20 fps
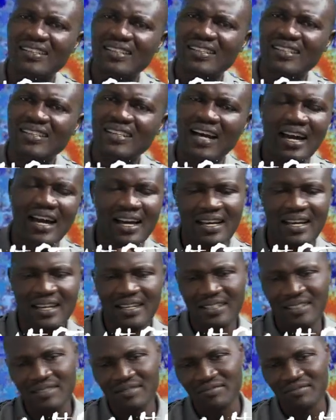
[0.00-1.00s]
Ah,
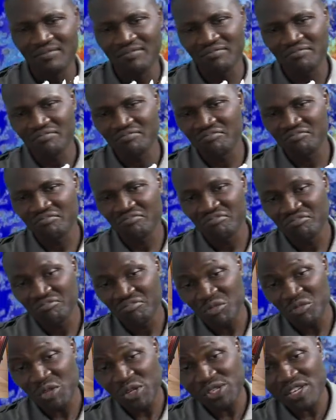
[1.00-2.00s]

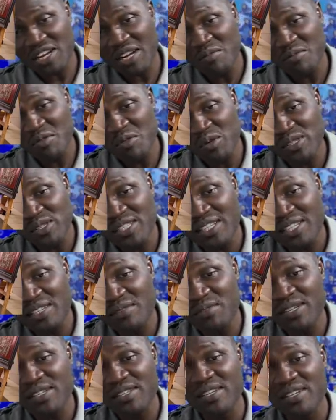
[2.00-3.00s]
Shaibu was
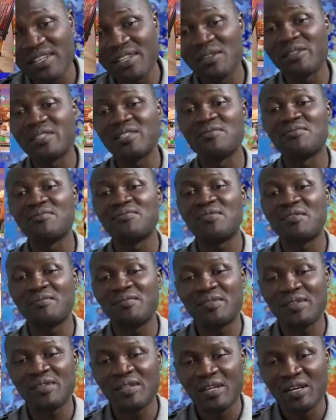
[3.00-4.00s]
deliberately not
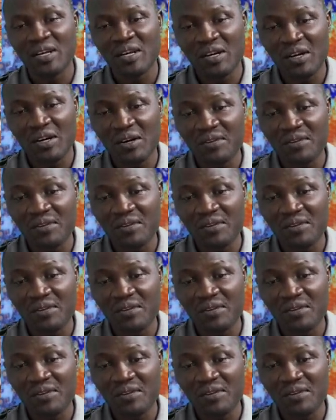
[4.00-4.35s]
informed of